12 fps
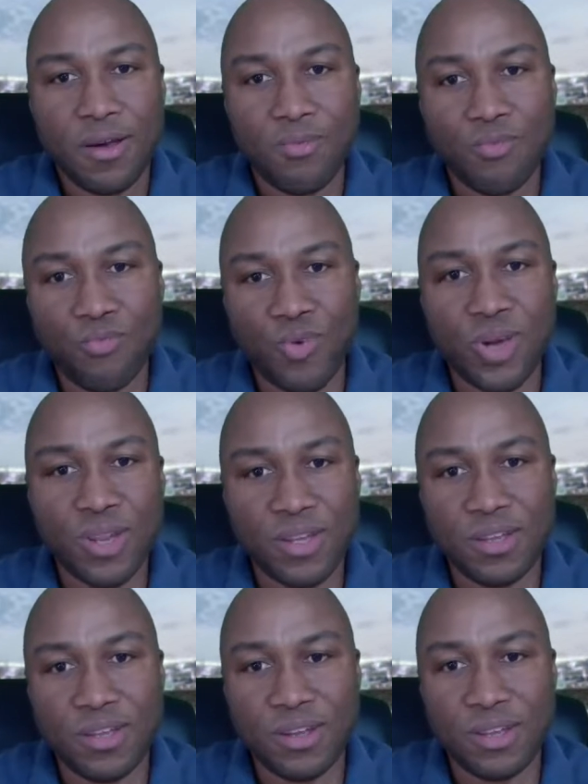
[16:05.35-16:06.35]

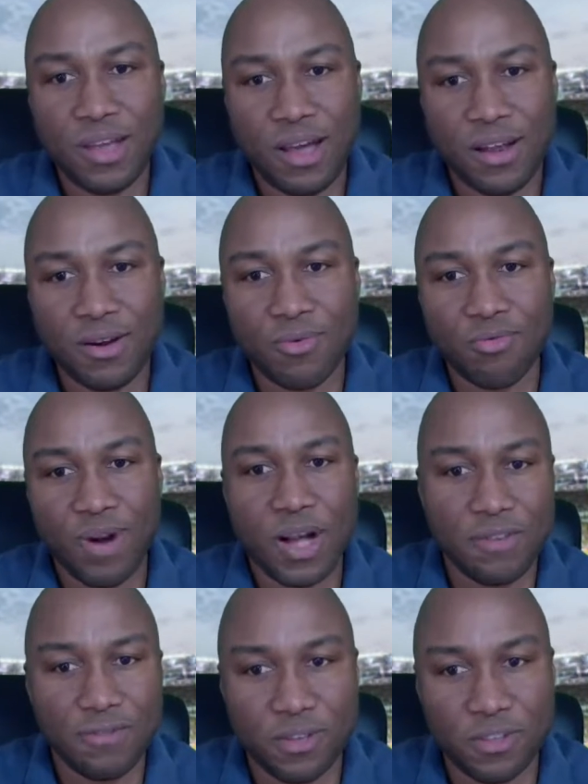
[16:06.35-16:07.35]
winning at a
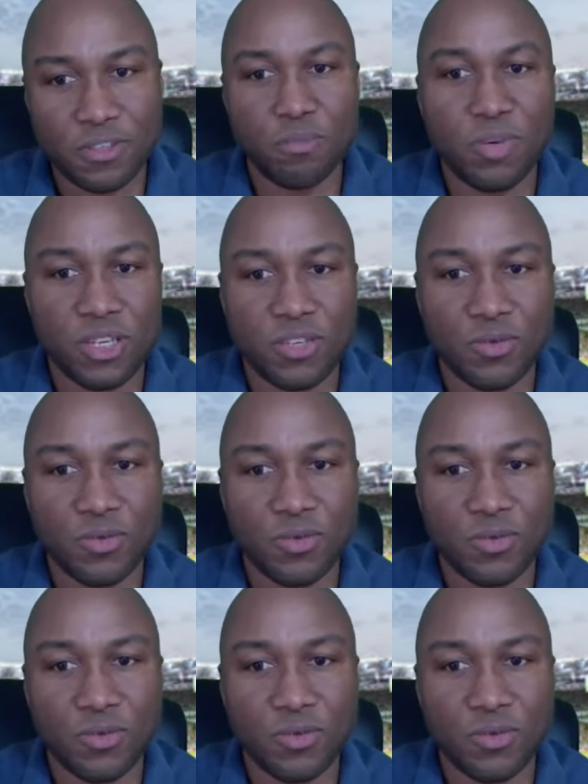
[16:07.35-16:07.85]
rival's pitch.